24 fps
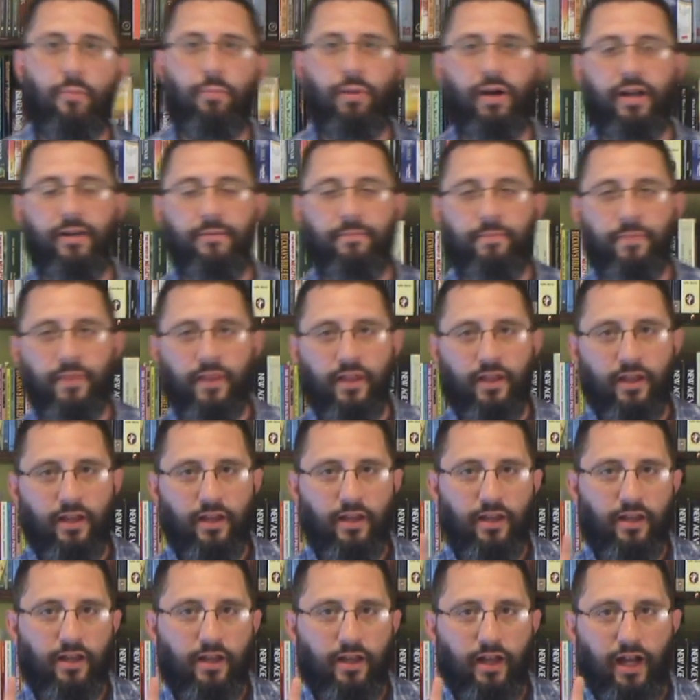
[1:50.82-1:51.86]
But
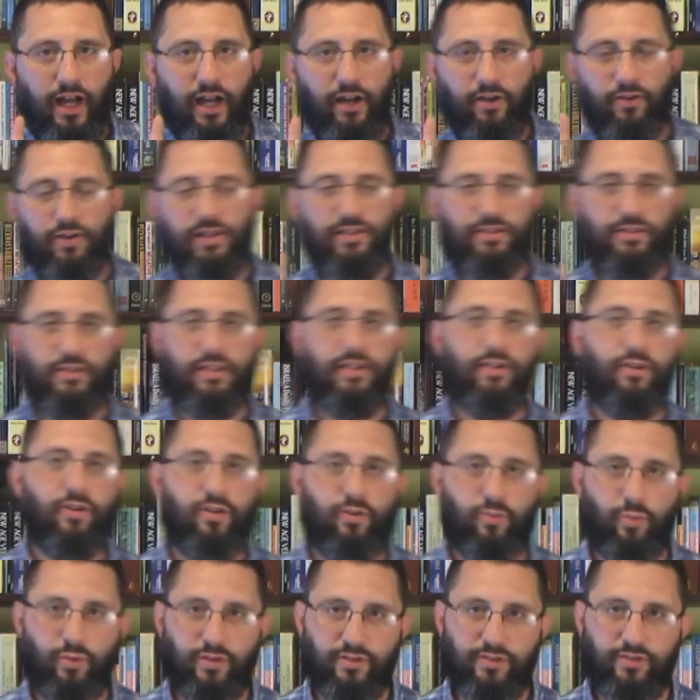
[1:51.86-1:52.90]
I recently
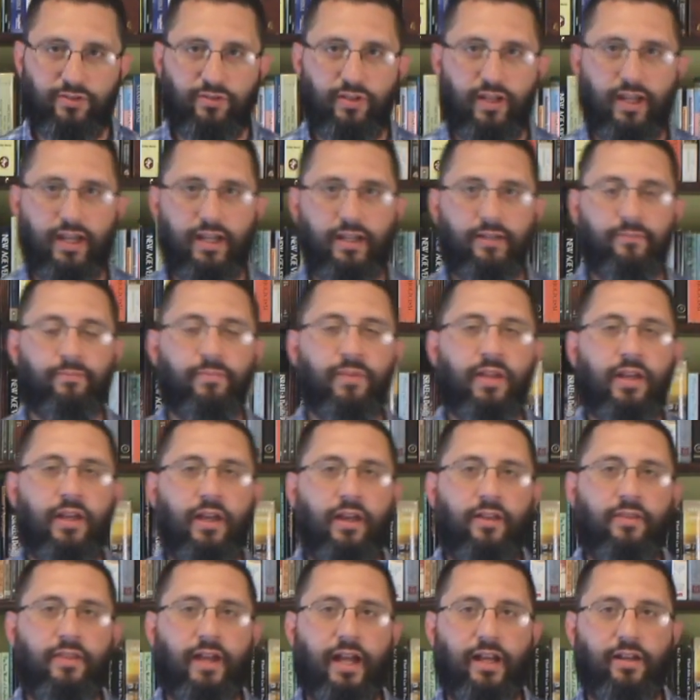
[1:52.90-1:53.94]
heard one say
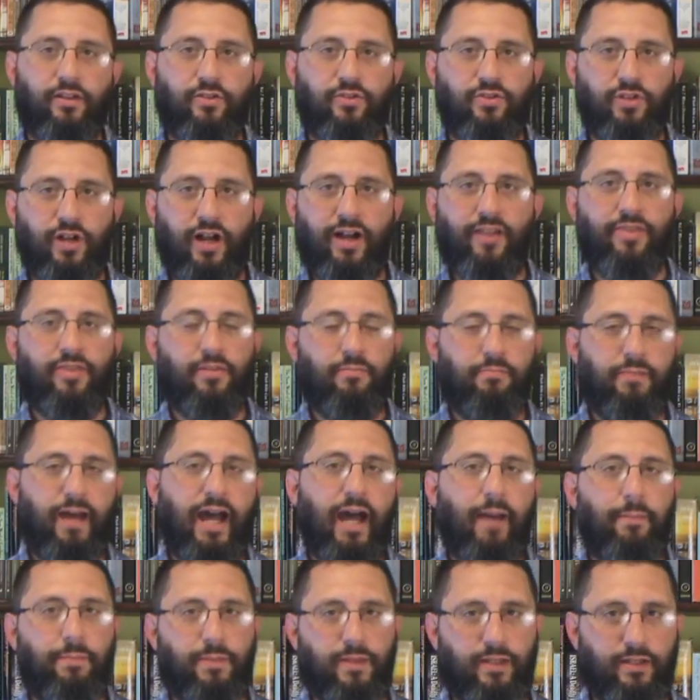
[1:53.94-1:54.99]
that John the
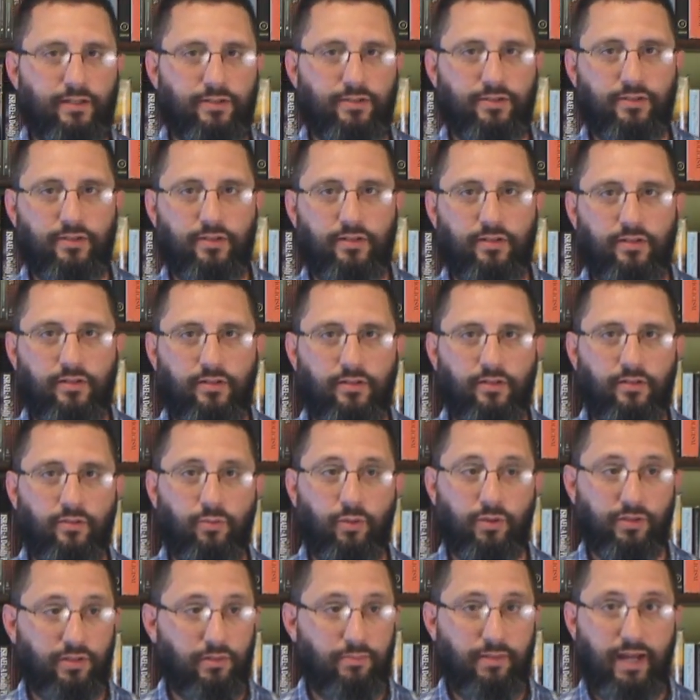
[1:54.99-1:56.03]
Baptist
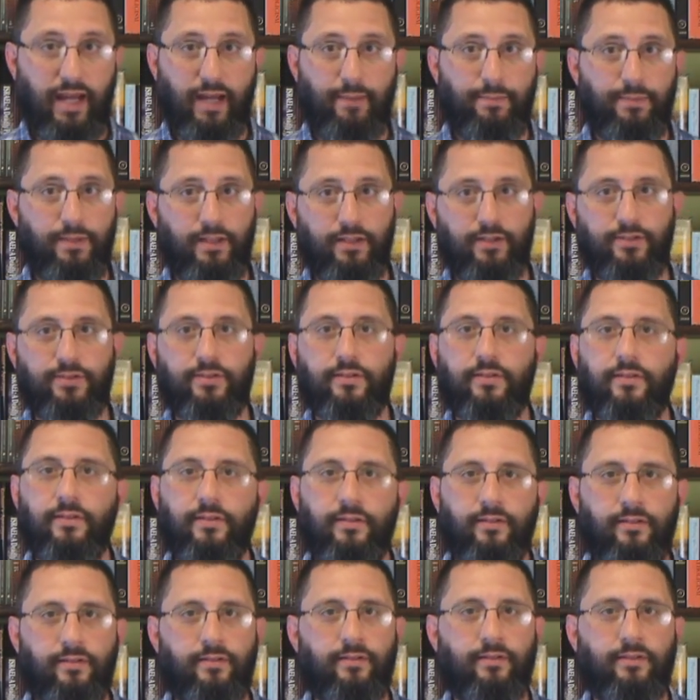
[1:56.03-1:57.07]
was a Baptist.
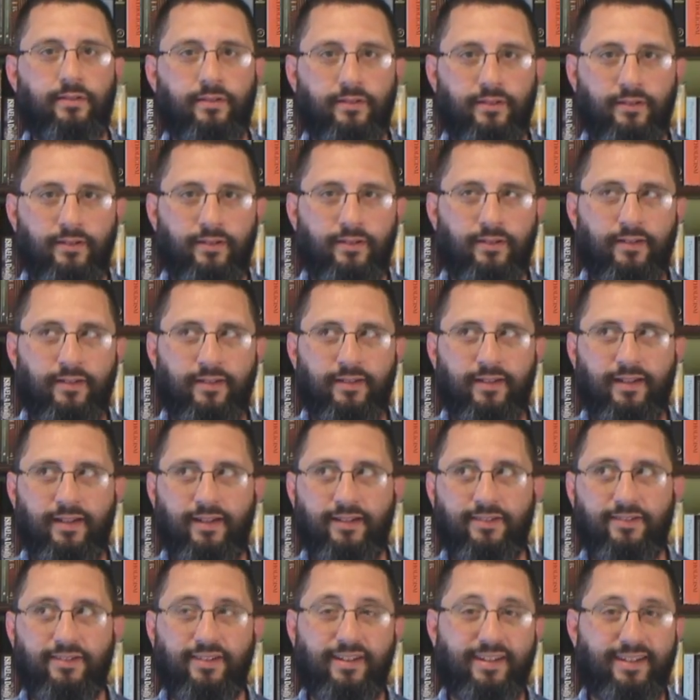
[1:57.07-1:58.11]

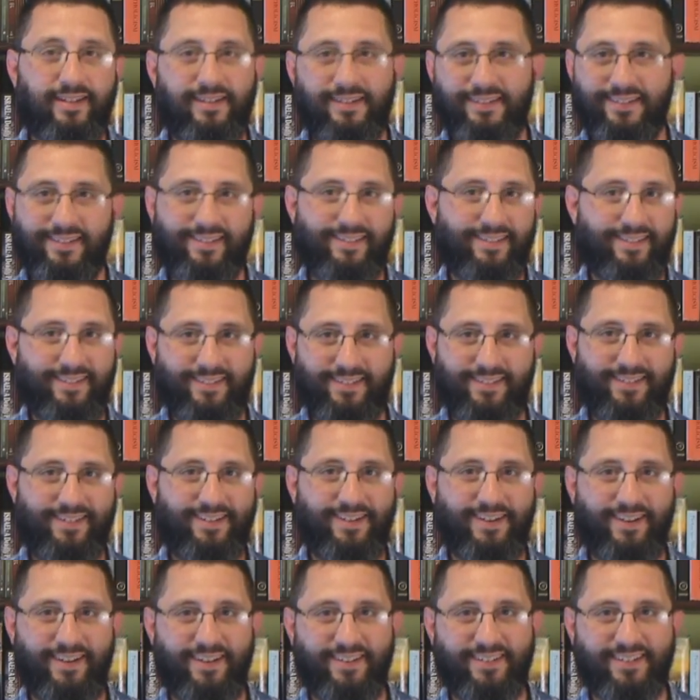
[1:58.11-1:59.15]
And it's like,
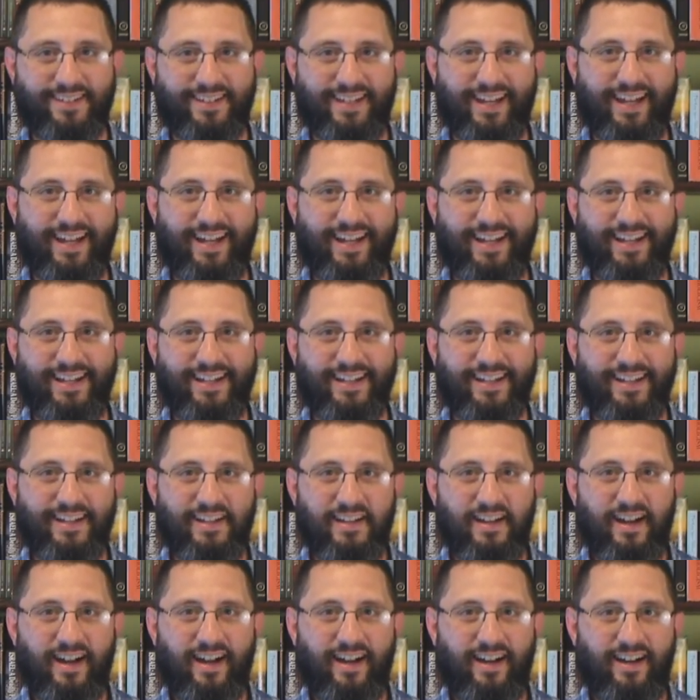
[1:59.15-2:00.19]
okay,
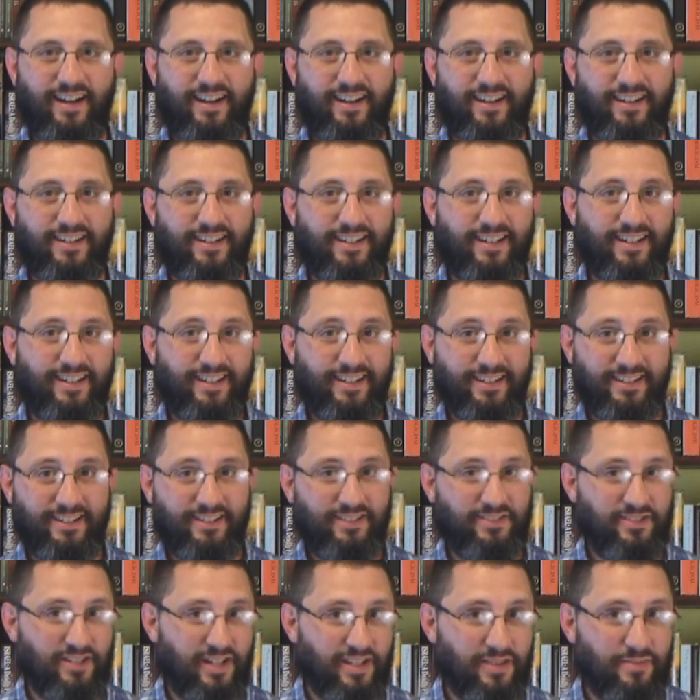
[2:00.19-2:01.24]
John
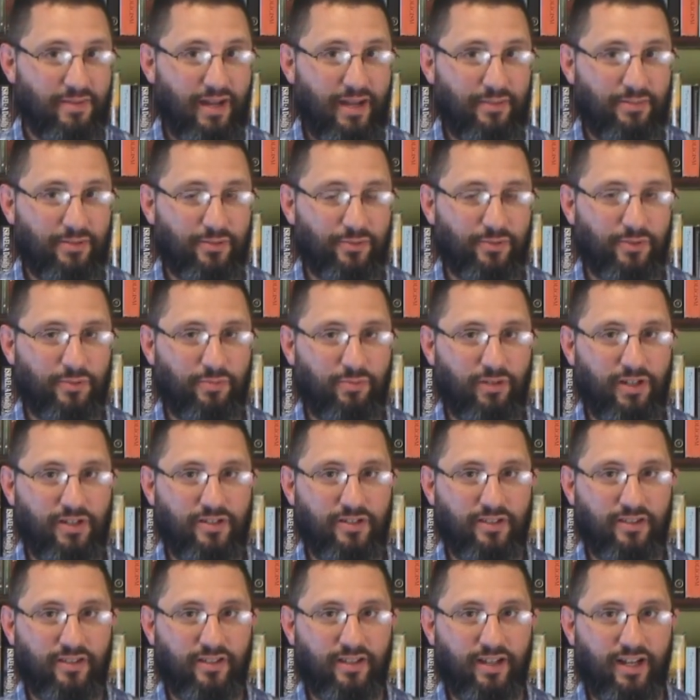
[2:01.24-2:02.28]
the Baptist was
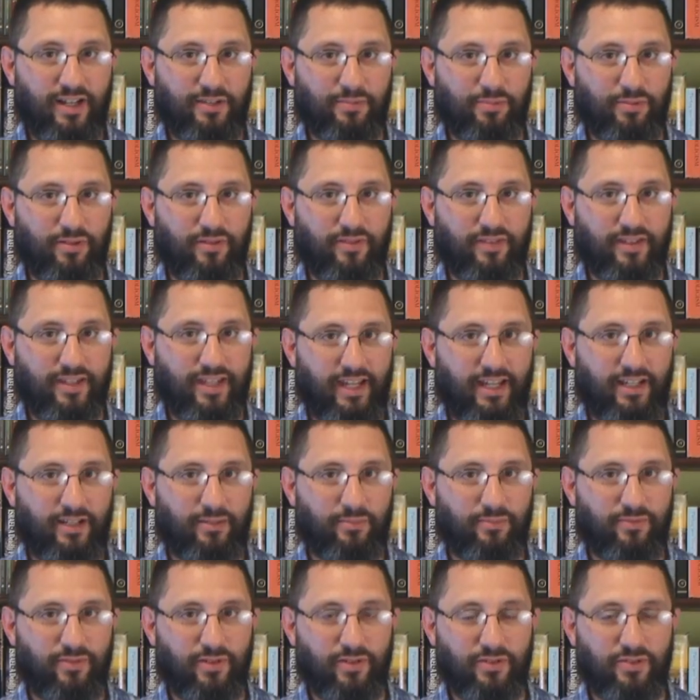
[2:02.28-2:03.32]
preaching the gospel
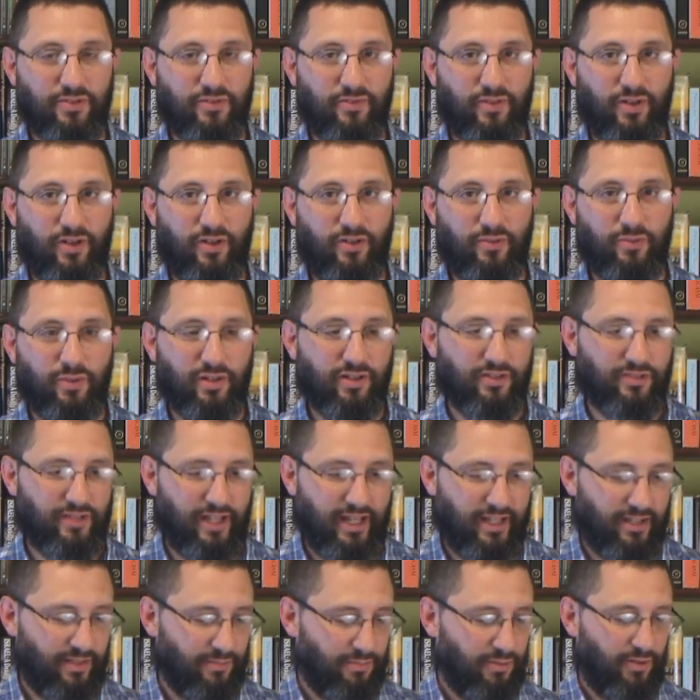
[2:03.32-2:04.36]
kingdom, first of all. Where's
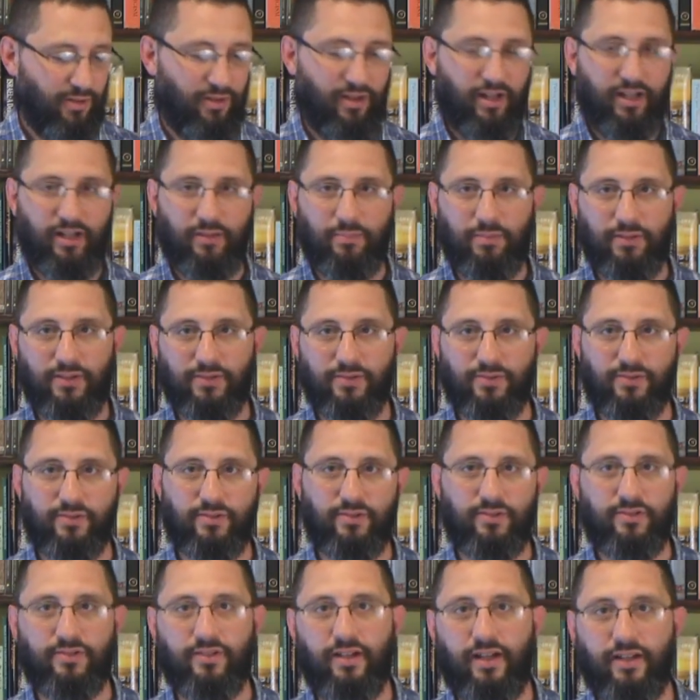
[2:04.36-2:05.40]
that in the Pauline
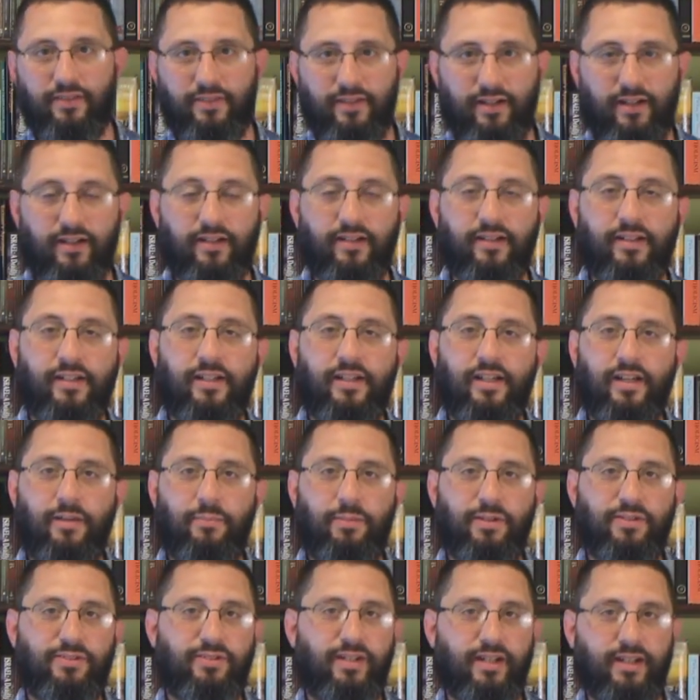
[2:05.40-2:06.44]
epistles? It's not there.
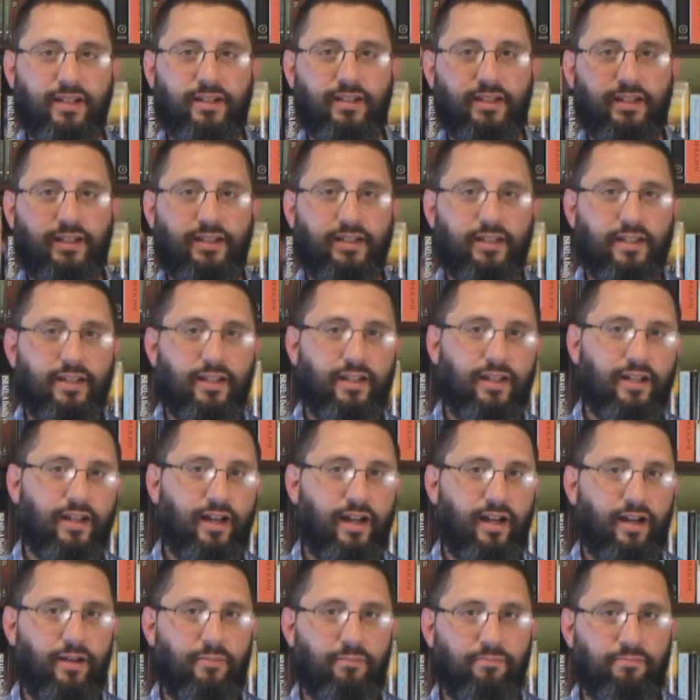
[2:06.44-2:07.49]
But secondly,
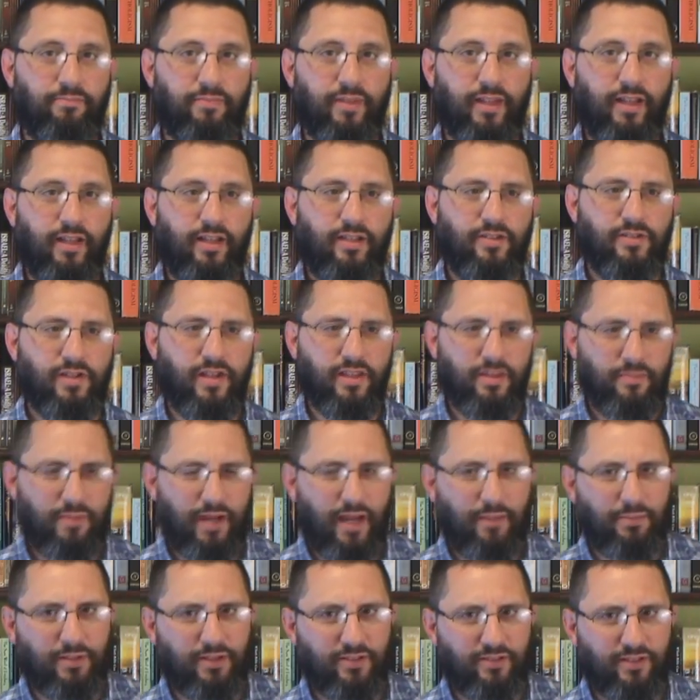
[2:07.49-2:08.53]
John the
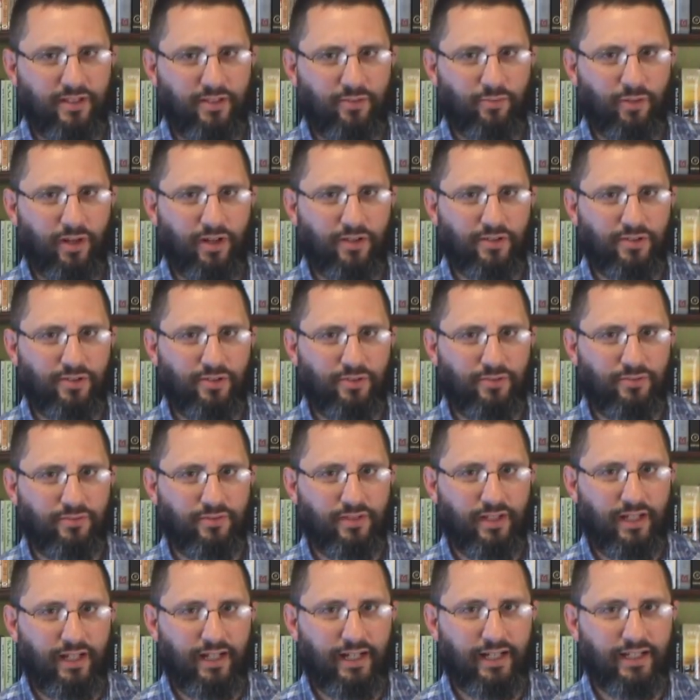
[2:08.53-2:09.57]
Baptist didn't wear a suit
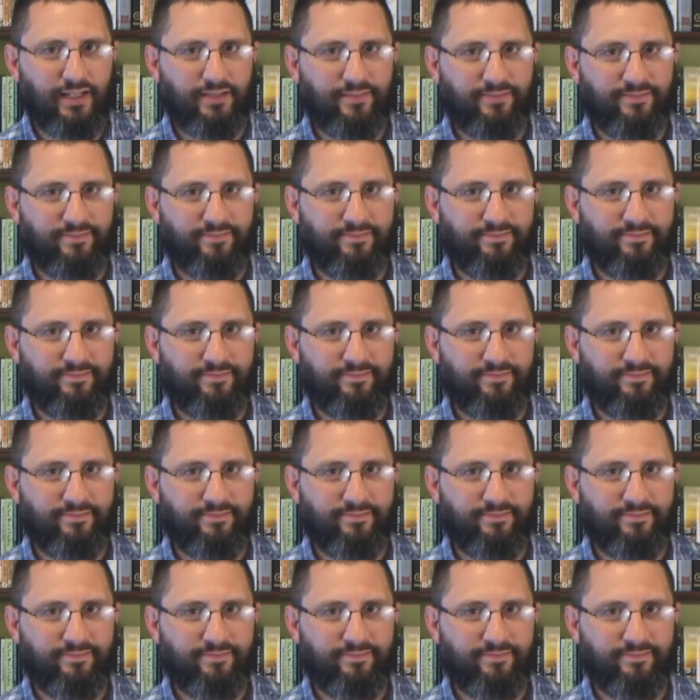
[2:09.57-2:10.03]
and tie.